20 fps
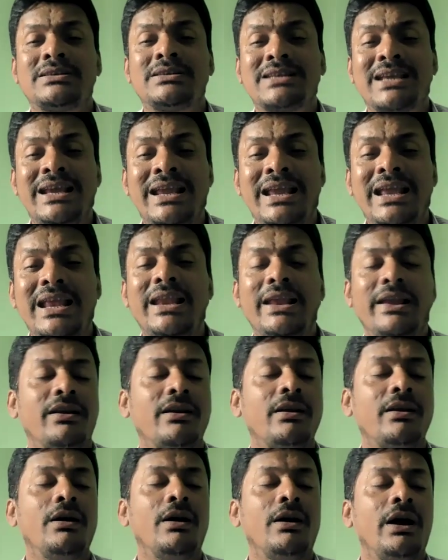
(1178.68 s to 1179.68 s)
healing.
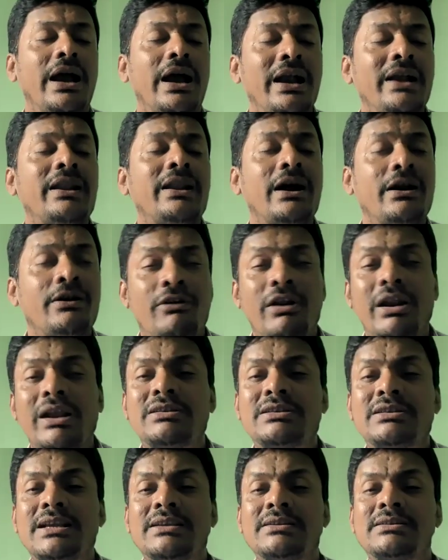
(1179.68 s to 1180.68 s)
It
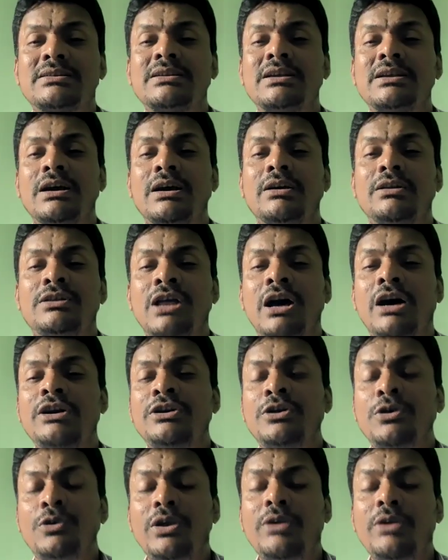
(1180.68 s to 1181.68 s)
addresses the
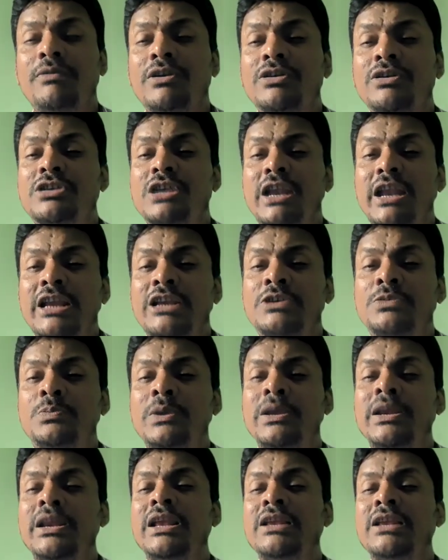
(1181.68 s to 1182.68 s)
universal
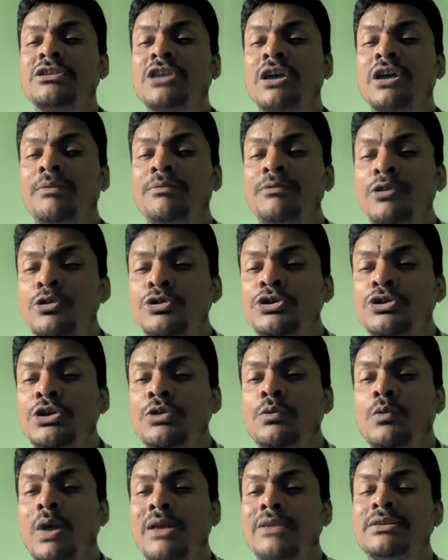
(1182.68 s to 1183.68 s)
experience of
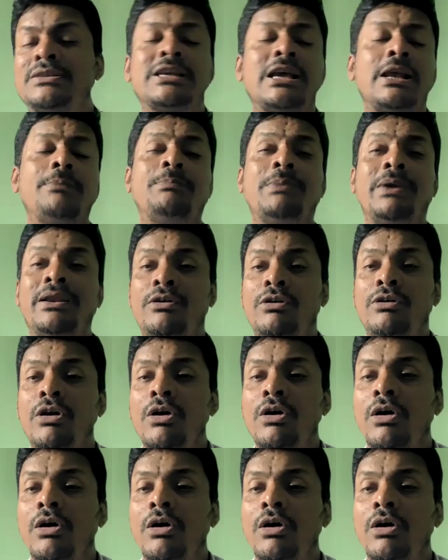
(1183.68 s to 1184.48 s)
losing oneself in